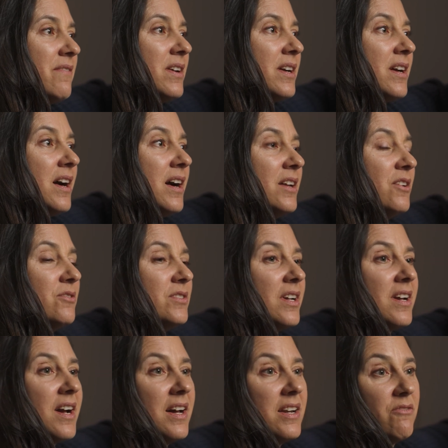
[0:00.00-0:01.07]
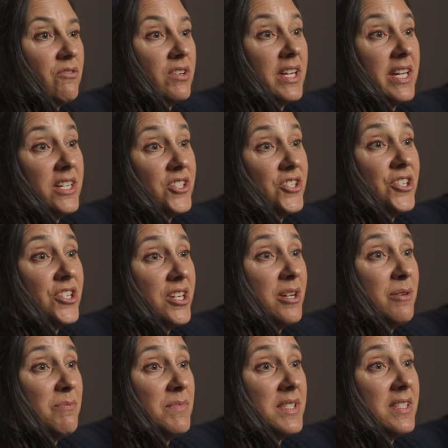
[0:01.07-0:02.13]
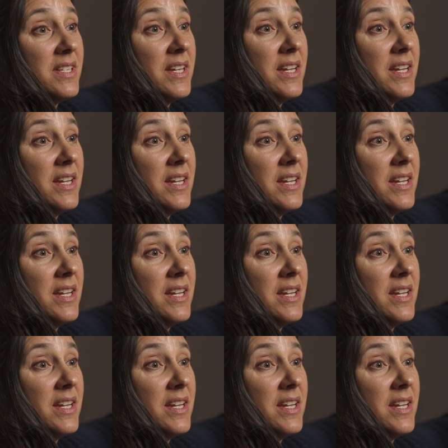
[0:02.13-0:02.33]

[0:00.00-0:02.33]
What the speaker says: have a God who's a God of relationships.